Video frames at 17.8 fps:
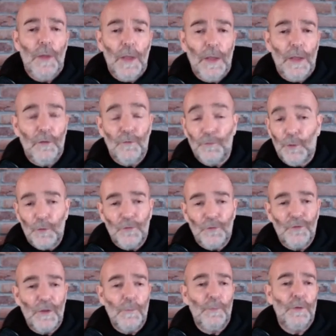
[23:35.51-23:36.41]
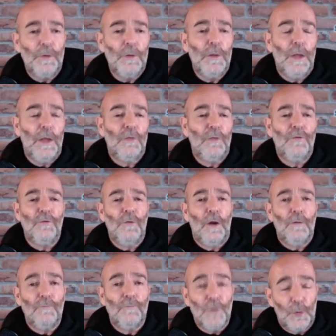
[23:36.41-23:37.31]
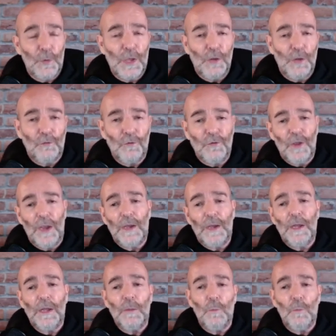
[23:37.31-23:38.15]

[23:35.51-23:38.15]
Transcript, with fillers: It's very simple. It's very entertaining.